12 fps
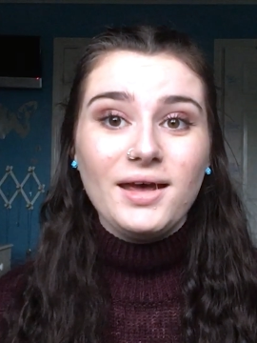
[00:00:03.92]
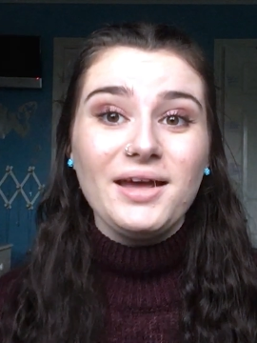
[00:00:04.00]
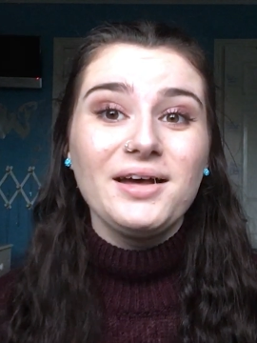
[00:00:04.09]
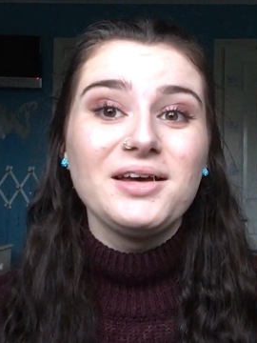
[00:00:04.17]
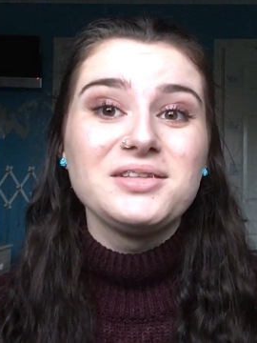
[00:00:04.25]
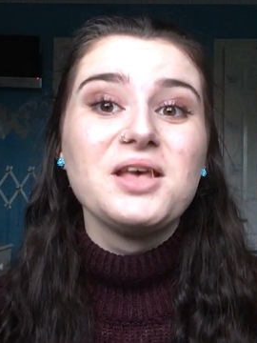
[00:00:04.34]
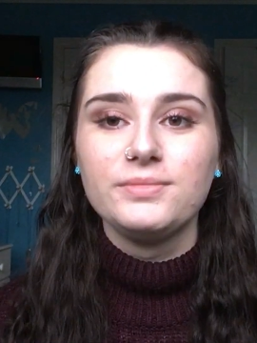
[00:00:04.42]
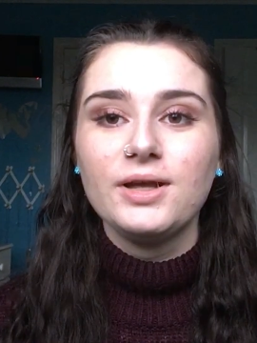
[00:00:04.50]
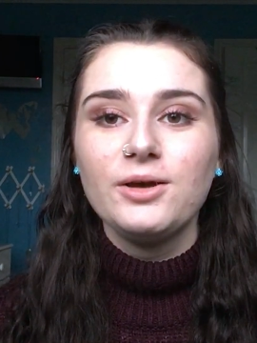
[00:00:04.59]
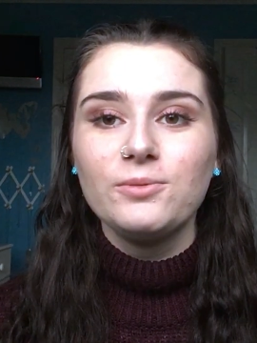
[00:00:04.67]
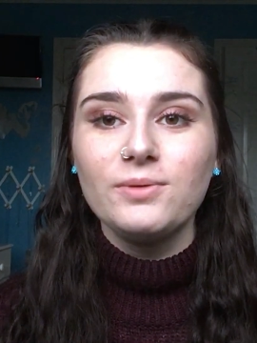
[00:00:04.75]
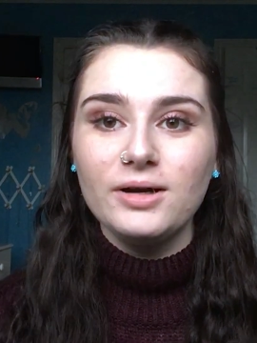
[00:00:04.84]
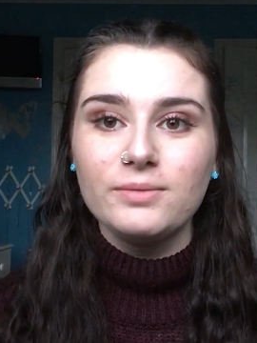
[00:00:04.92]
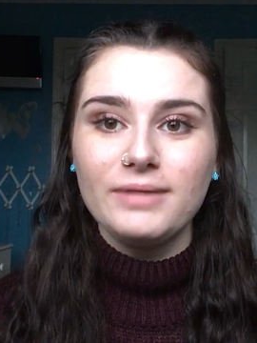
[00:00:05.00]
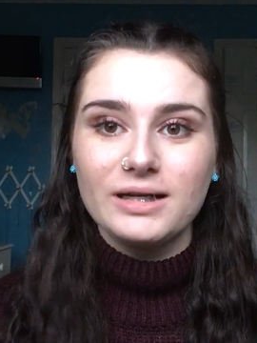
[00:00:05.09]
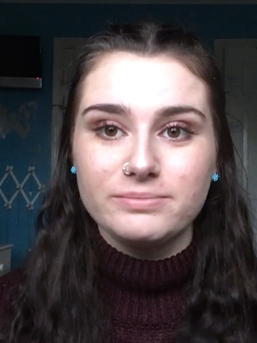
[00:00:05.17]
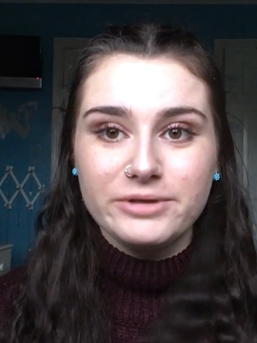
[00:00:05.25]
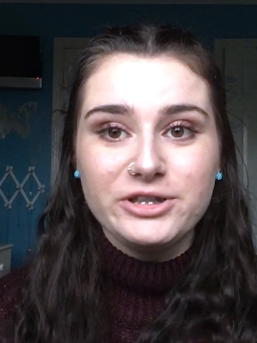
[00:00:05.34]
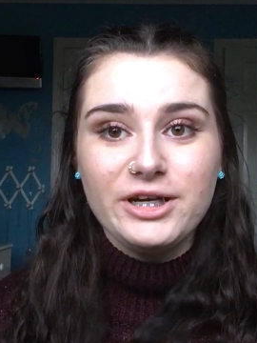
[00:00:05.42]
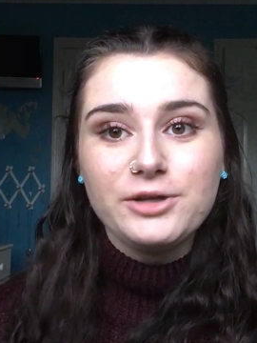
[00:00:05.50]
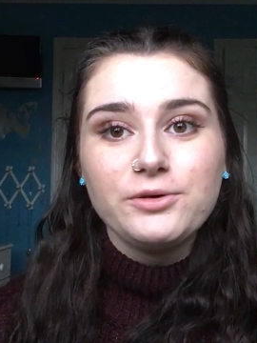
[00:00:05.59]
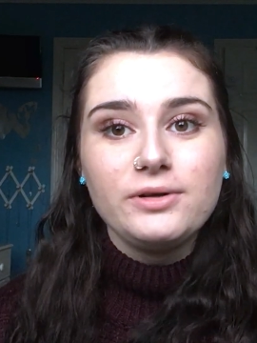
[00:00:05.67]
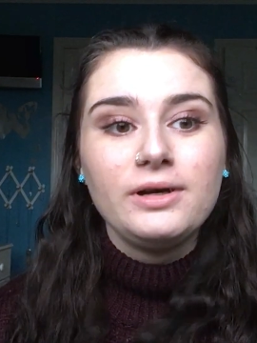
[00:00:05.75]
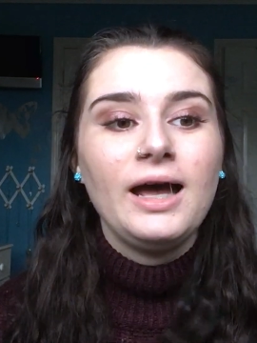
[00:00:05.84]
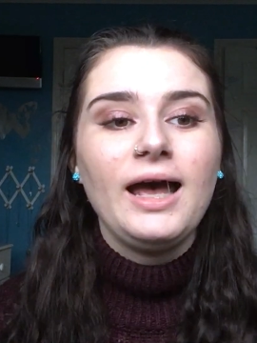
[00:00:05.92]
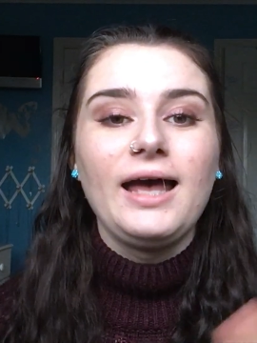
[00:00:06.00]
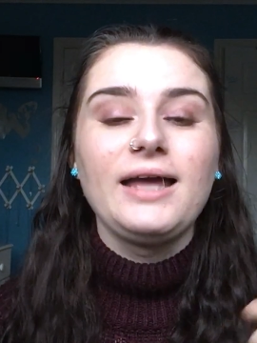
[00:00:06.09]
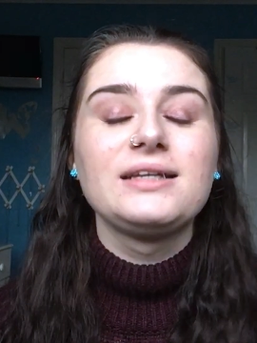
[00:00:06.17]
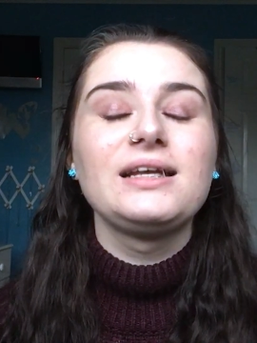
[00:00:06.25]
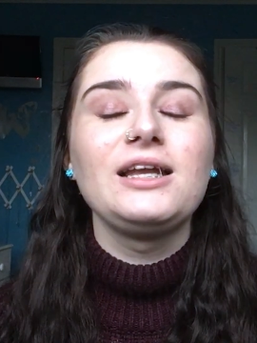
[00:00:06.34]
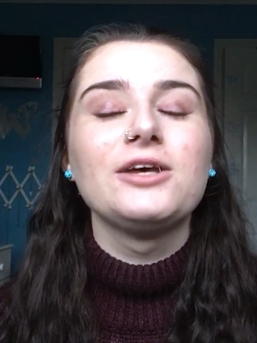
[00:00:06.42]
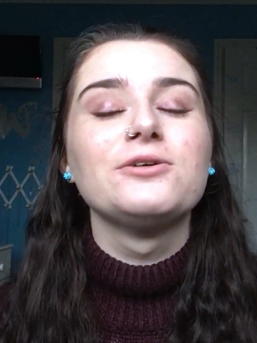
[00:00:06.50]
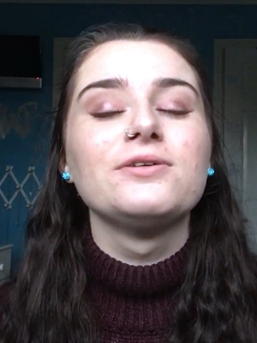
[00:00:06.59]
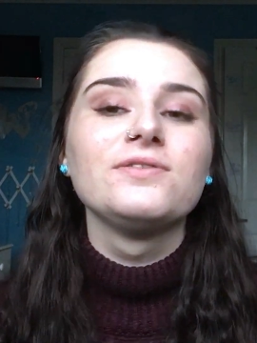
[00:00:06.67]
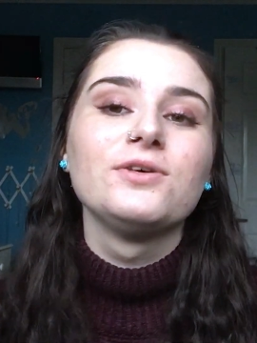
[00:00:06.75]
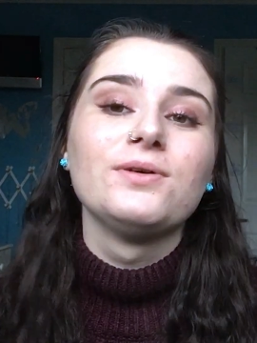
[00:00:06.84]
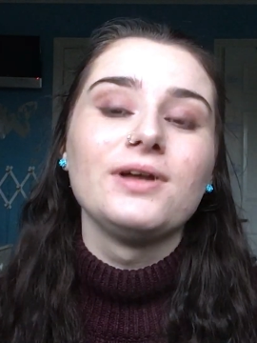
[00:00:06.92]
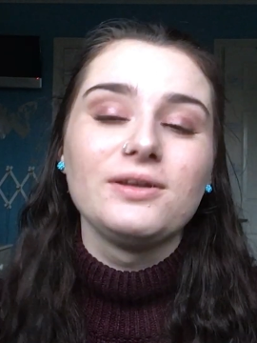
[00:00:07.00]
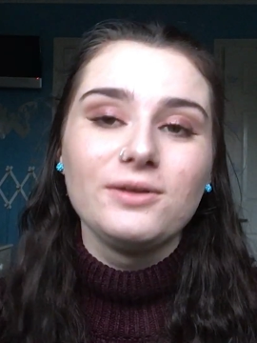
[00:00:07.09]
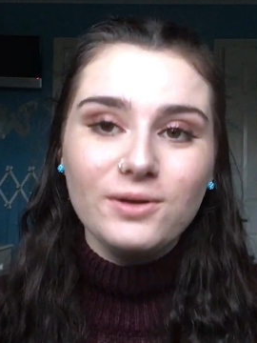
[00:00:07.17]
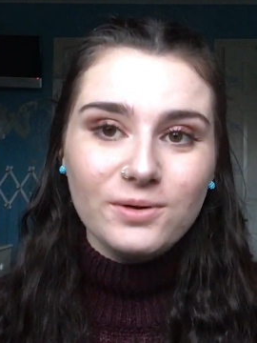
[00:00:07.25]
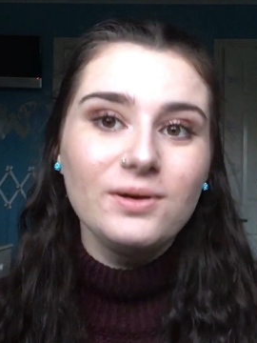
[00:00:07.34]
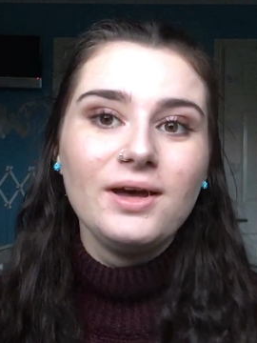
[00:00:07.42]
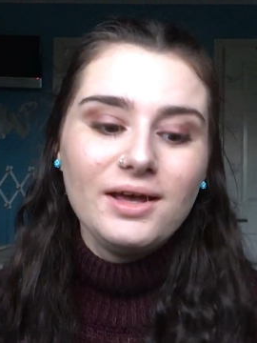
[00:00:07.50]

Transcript: Hey guys, welcome back to my channel, and hello if you are new.